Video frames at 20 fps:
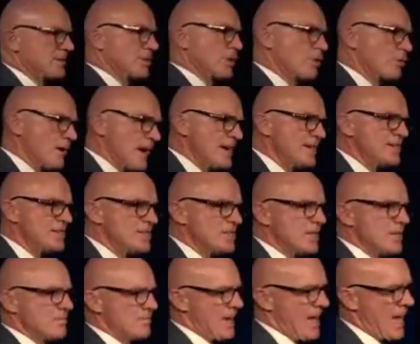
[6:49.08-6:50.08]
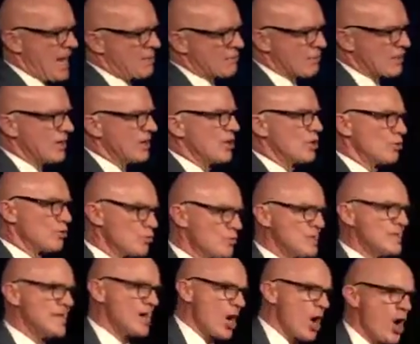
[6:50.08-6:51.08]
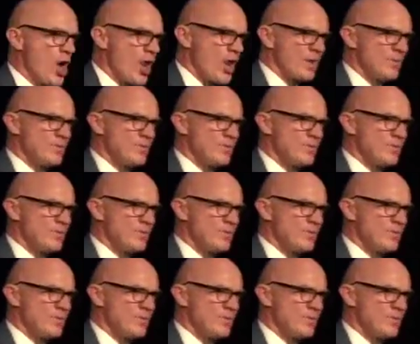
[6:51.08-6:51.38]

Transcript: the greatest power we all